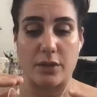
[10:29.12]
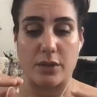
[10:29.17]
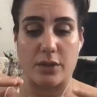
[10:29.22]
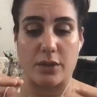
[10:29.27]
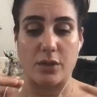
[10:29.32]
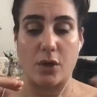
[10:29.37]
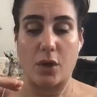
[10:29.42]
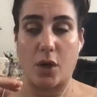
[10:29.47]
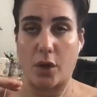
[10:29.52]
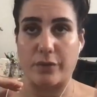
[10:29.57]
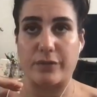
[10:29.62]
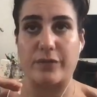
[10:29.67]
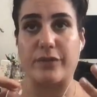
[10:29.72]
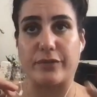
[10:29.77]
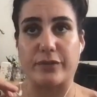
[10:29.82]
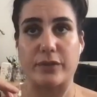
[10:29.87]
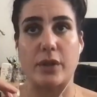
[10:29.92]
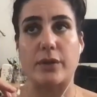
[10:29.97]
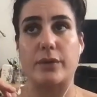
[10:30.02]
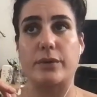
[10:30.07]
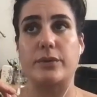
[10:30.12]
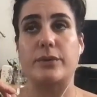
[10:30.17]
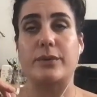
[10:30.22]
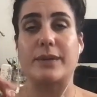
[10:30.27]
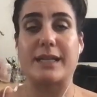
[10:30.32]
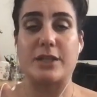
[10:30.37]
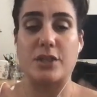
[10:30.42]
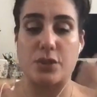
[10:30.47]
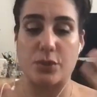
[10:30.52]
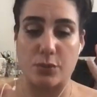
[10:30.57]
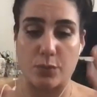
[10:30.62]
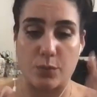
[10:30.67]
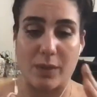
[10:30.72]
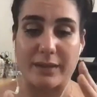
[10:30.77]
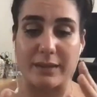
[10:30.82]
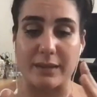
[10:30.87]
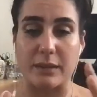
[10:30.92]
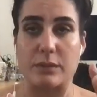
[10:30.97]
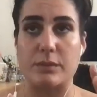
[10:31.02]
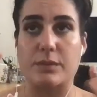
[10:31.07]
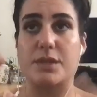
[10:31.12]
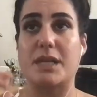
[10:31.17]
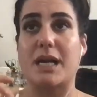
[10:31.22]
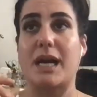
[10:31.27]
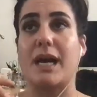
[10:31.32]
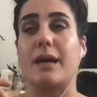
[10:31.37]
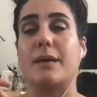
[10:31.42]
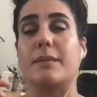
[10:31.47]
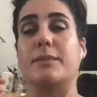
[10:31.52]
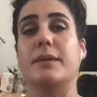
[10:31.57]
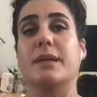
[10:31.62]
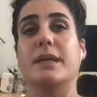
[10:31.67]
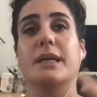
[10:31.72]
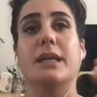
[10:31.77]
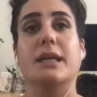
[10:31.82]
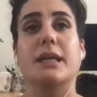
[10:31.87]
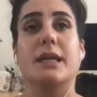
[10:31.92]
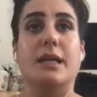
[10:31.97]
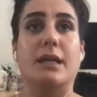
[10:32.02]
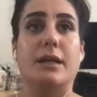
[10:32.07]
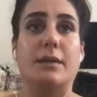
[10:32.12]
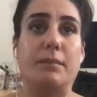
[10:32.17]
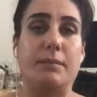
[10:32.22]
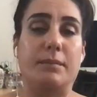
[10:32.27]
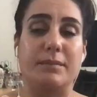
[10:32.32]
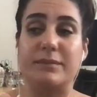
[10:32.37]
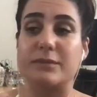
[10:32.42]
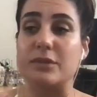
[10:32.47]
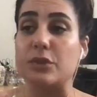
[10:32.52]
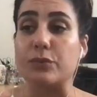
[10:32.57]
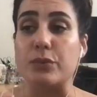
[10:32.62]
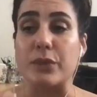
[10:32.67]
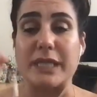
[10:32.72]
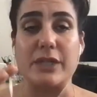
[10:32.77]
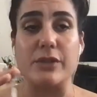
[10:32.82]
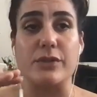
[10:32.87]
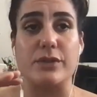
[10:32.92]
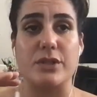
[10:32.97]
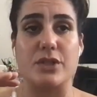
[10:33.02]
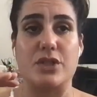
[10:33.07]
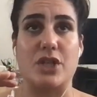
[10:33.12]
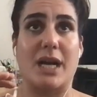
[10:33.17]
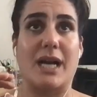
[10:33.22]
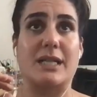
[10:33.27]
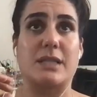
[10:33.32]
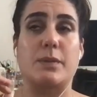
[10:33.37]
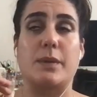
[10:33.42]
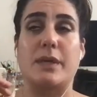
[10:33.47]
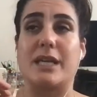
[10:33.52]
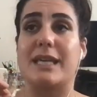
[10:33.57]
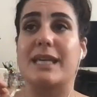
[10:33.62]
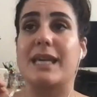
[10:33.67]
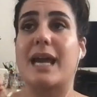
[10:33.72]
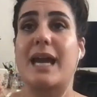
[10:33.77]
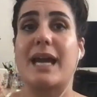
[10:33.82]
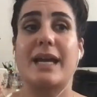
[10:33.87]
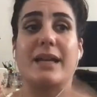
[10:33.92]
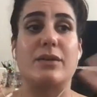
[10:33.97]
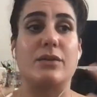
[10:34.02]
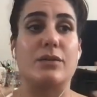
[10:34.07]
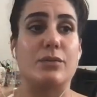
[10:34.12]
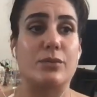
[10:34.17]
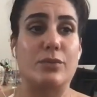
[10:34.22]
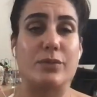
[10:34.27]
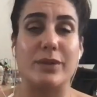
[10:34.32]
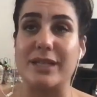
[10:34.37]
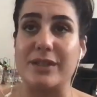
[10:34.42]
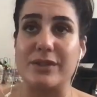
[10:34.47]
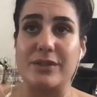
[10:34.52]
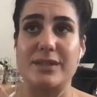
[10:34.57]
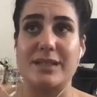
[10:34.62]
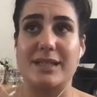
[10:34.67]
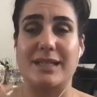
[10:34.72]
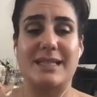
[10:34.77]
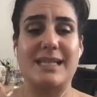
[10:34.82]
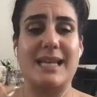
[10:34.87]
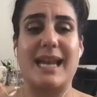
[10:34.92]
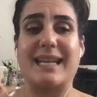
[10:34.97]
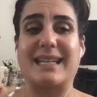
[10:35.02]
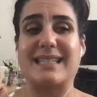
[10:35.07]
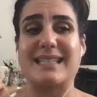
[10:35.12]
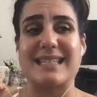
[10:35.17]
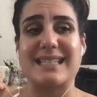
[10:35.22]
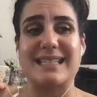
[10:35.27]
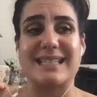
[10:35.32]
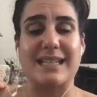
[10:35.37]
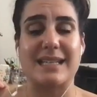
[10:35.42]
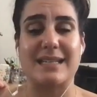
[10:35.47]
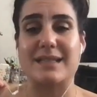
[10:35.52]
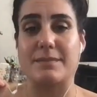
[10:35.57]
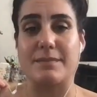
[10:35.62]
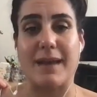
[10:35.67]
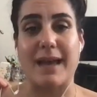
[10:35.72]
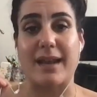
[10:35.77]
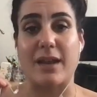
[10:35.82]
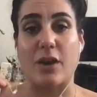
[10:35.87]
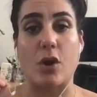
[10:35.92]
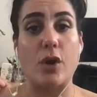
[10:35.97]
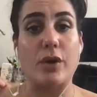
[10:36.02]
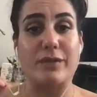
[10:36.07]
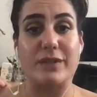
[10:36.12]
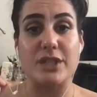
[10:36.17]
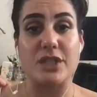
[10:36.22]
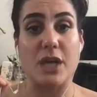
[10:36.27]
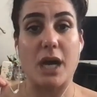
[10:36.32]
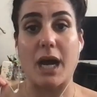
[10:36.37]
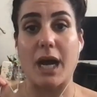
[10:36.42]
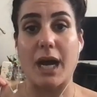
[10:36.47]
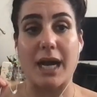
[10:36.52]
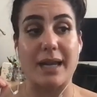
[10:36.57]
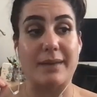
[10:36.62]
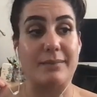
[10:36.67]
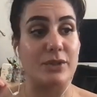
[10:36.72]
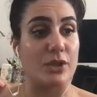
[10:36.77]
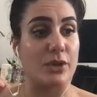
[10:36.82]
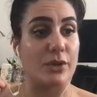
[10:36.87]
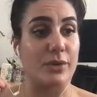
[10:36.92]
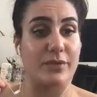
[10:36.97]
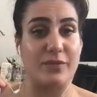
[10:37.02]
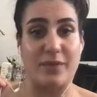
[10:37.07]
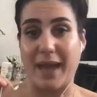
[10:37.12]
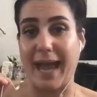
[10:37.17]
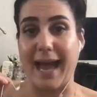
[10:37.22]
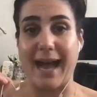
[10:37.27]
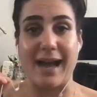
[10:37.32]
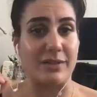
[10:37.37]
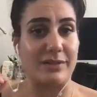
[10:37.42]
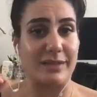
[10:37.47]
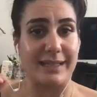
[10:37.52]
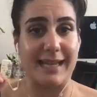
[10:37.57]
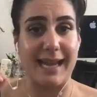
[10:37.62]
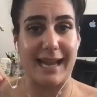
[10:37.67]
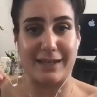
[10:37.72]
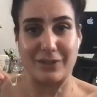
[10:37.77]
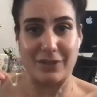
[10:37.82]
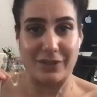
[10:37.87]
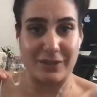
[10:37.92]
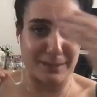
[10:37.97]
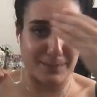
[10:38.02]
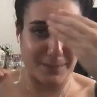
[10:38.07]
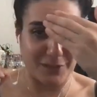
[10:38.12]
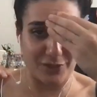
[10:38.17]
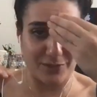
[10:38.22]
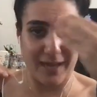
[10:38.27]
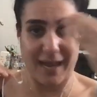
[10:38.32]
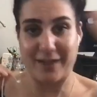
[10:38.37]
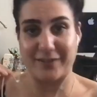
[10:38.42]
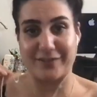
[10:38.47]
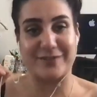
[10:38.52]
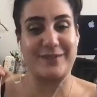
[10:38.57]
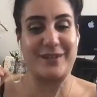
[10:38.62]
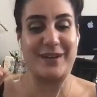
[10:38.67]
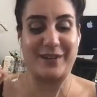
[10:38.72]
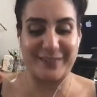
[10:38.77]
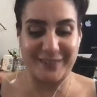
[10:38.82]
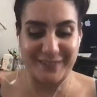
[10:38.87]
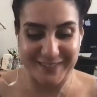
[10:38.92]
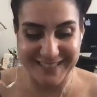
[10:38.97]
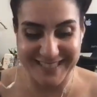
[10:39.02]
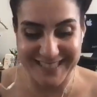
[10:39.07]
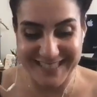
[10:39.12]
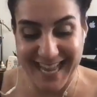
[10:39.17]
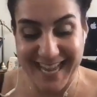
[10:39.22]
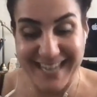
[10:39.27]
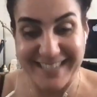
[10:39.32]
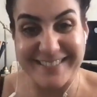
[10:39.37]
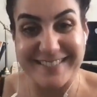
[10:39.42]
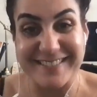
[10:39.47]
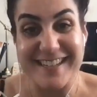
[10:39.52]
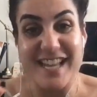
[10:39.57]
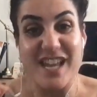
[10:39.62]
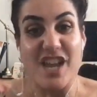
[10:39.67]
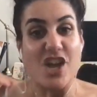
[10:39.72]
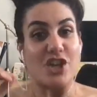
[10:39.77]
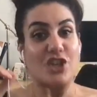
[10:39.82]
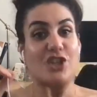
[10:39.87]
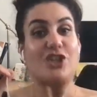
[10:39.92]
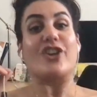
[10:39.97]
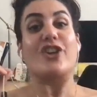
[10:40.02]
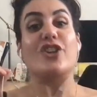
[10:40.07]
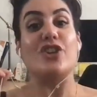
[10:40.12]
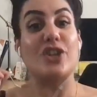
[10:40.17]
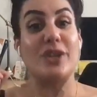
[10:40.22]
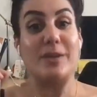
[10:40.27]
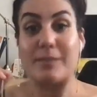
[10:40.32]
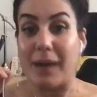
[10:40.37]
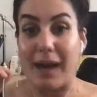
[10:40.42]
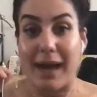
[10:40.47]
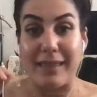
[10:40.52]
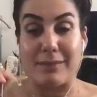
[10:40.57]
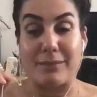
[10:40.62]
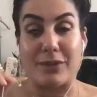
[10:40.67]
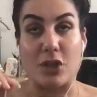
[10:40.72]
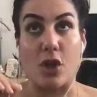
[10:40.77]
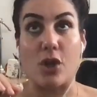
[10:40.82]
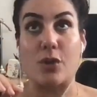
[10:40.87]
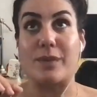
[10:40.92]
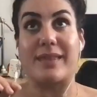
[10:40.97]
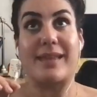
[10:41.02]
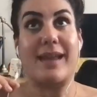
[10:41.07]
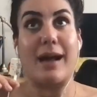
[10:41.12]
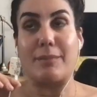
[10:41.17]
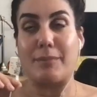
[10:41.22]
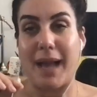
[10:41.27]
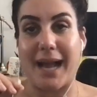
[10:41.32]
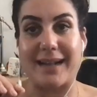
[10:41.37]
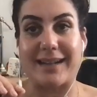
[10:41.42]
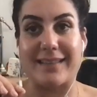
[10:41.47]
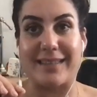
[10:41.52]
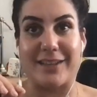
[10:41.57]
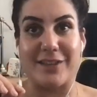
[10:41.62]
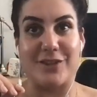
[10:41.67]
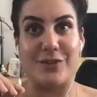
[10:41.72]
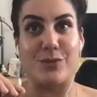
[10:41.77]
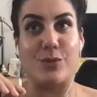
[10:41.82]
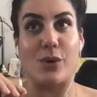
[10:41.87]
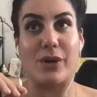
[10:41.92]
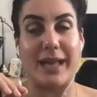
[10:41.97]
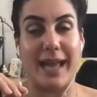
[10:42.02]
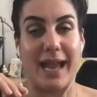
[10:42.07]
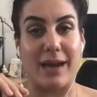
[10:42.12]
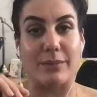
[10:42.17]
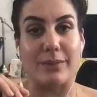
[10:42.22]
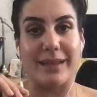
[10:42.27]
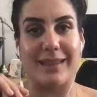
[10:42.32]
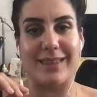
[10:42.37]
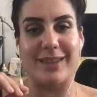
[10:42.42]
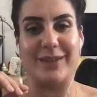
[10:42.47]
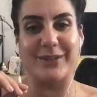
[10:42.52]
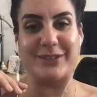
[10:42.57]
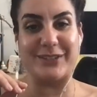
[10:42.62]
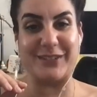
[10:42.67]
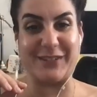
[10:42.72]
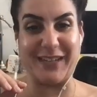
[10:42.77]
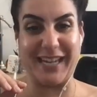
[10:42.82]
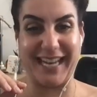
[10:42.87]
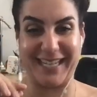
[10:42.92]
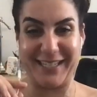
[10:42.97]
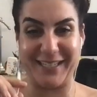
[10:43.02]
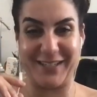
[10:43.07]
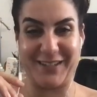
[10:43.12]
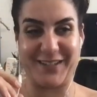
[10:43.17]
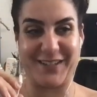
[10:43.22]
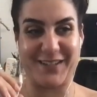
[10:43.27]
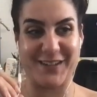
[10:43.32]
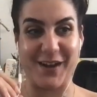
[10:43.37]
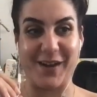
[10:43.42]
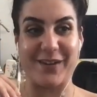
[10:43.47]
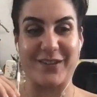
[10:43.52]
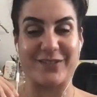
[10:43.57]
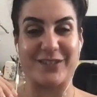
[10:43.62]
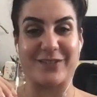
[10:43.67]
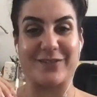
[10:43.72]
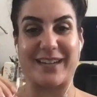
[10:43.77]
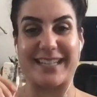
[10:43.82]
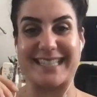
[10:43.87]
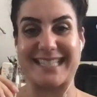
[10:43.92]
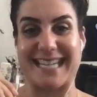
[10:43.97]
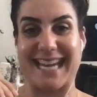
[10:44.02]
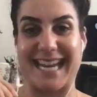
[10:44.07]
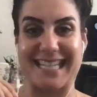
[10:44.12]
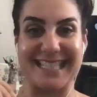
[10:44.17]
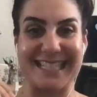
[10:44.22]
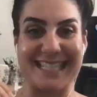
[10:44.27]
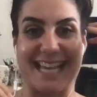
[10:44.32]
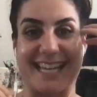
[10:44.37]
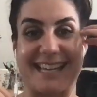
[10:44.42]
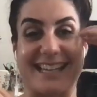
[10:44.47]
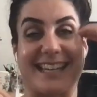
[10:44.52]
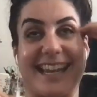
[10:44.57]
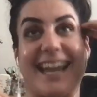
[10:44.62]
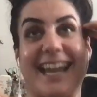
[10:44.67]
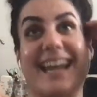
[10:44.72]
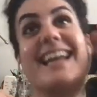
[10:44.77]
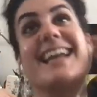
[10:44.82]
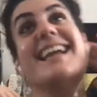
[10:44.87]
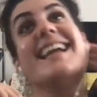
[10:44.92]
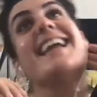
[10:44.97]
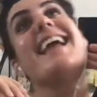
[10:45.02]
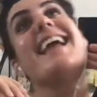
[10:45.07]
overflow into one little tub. You reuse jars where you can, reuse containers. It doesn't matter. Over time, if Aldi catalog special have them going on sale, you can buy them along with the alpaca that you walk out with when you go every Wednesday and Saturday,